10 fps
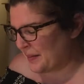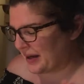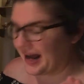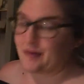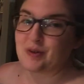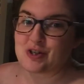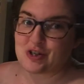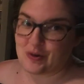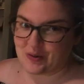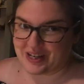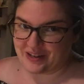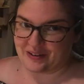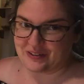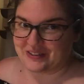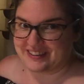but I will show
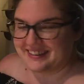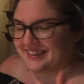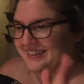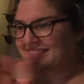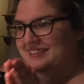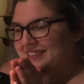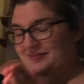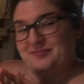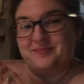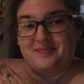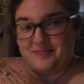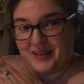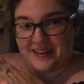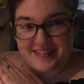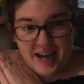you
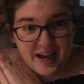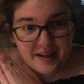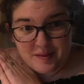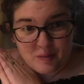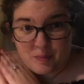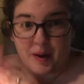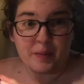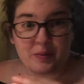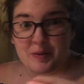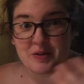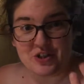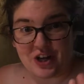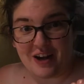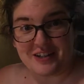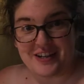because I will probably be
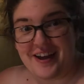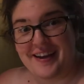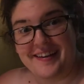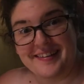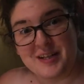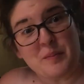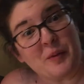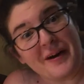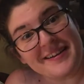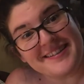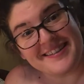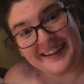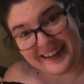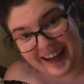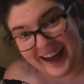shocked and impressed
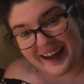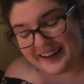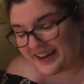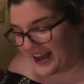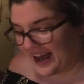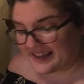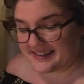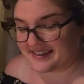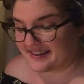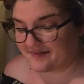again as,